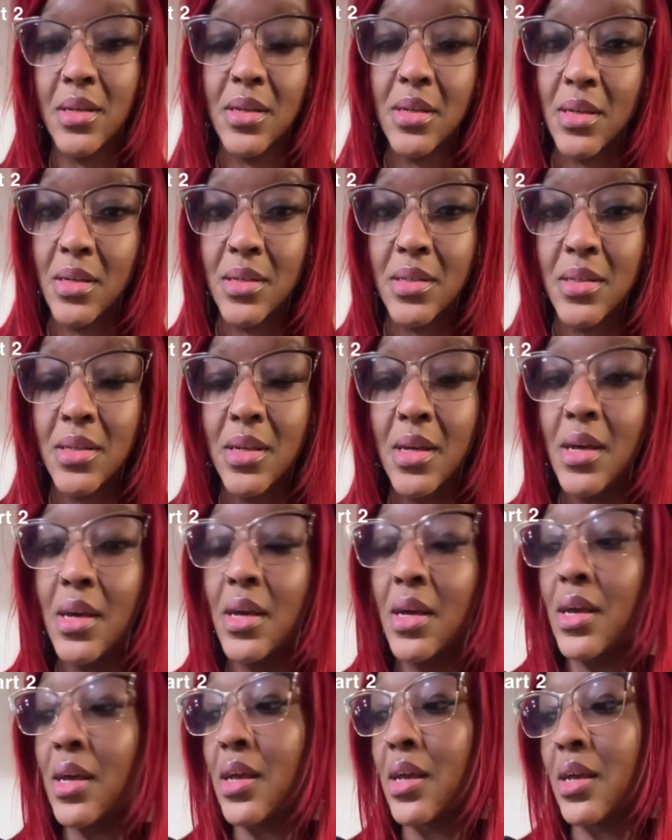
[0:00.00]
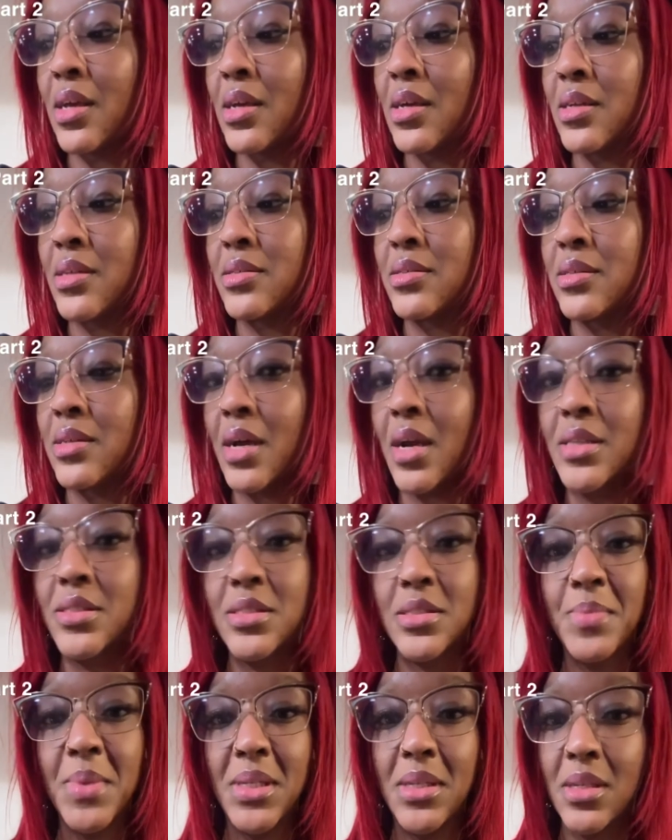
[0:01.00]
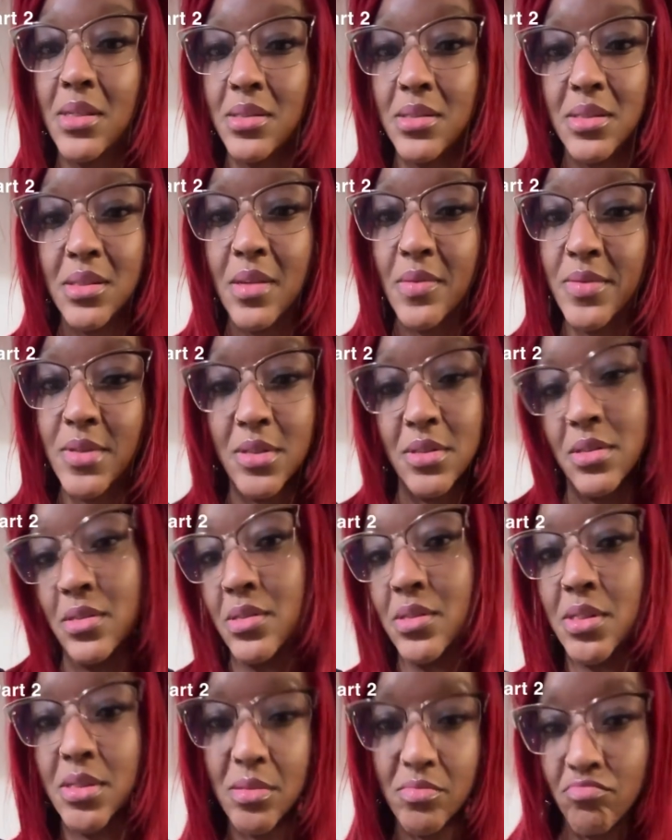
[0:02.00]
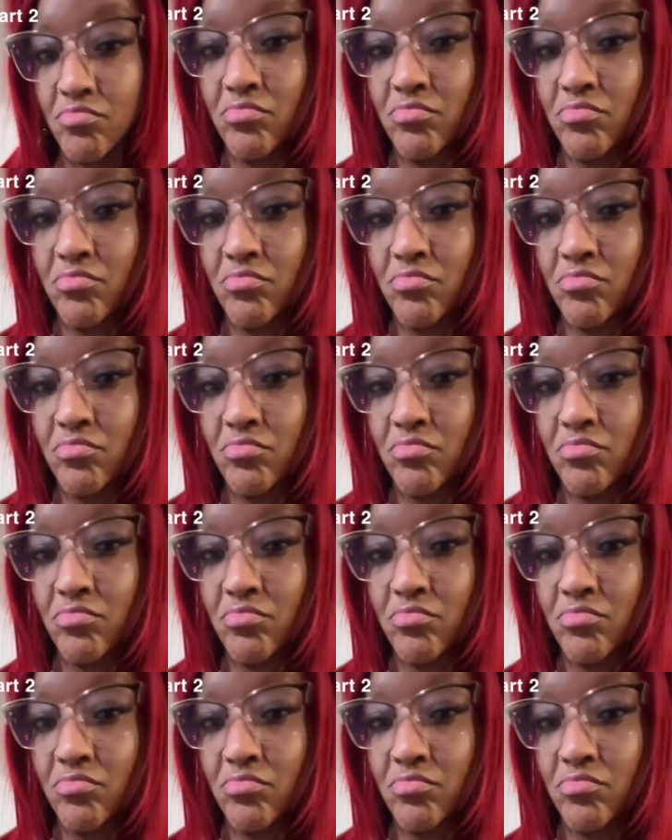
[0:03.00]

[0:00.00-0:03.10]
and I just be needing stuff to just